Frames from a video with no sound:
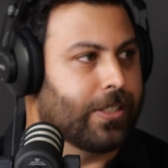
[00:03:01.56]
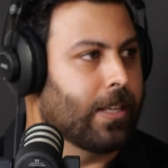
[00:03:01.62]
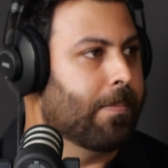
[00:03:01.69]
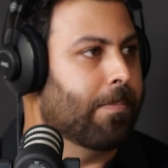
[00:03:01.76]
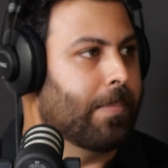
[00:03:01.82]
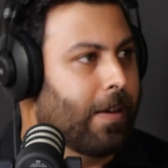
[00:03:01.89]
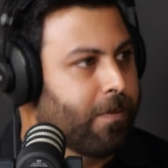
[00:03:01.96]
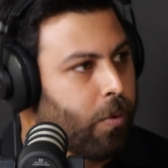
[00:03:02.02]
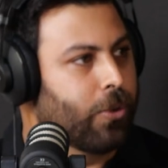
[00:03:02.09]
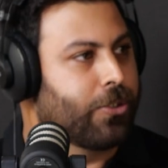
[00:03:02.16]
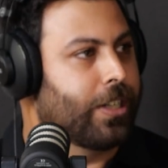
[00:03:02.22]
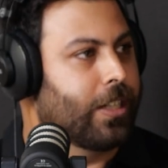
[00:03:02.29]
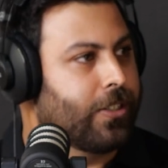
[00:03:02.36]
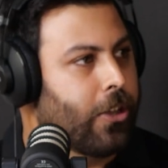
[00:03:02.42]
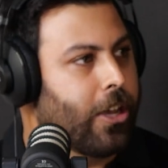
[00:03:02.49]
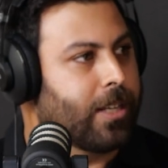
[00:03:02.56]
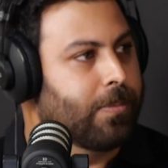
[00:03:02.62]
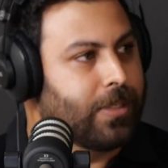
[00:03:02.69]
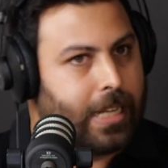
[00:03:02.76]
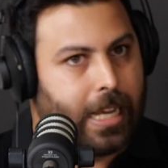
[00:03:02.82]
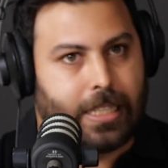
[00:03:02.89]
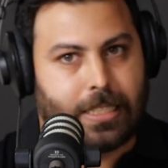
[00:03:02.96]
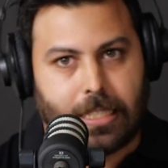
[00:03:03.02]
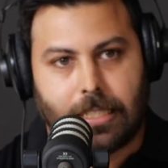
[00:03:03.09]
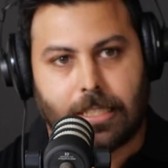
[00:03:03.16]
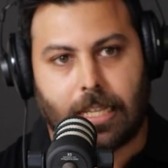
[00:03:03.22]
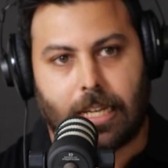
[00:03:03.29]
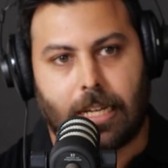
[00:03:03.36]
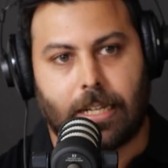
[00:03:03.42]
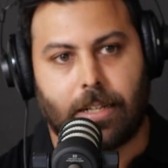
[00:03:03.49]
some unfortunate
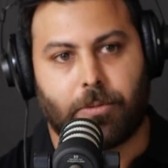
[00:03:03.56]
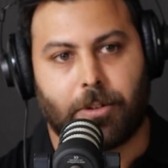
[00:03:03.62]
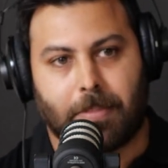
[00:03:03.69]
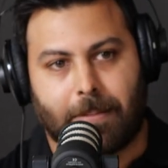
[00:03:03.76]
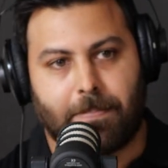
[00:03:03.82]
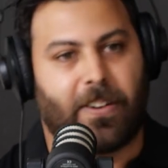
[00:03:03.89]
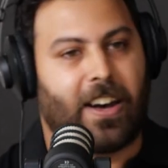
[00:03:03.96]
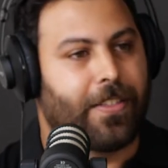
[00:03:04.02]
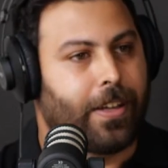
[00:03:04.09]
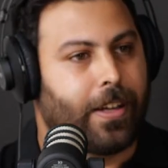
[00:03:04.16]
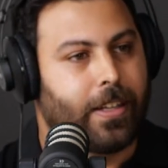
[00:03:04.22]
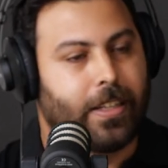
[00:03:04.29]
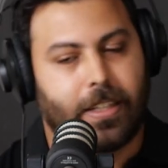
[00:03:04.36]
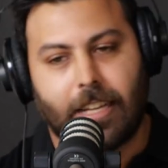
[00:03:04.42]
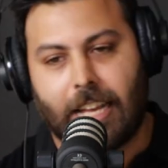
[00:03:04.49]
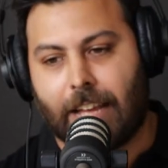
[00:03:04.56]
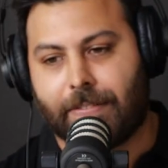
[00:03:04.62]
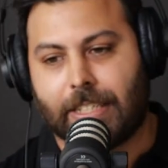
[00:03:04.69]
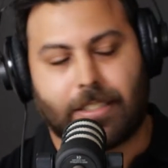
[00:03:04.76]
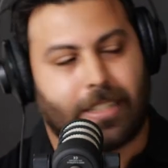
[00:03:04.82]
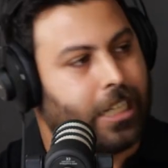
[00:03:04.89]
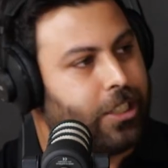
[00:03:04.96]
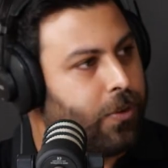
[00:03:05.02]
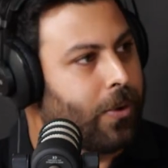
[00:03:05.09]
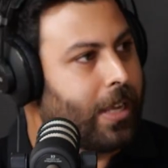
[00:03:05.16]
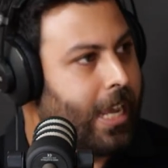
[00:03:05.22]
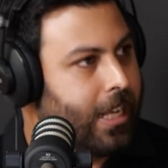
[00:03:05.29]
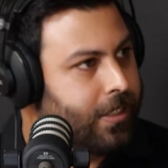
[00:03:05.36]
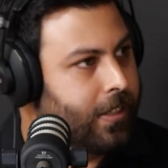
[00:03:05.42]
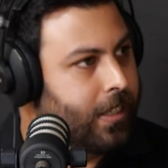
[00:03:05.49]
circumstances with my father having stage 4
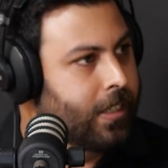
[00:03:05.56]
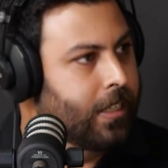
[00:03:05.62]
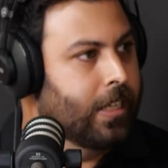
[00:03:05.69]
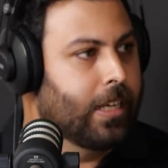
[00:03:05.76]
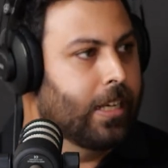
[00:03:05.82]
cancer.